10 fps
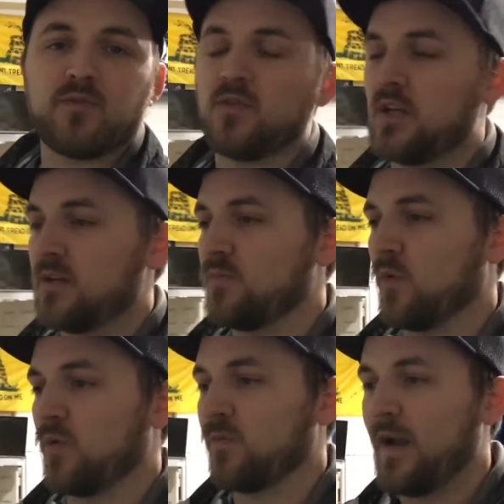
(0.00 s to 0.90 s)
you need
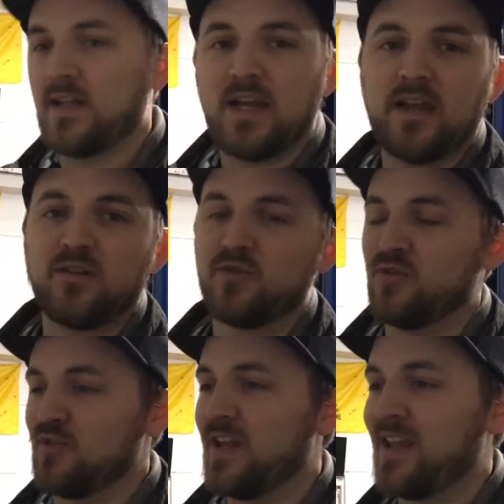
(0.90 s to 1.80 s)
more radiator,
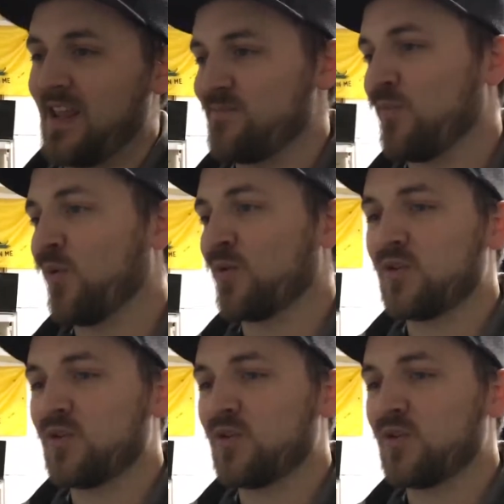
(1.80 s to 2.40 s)
you need more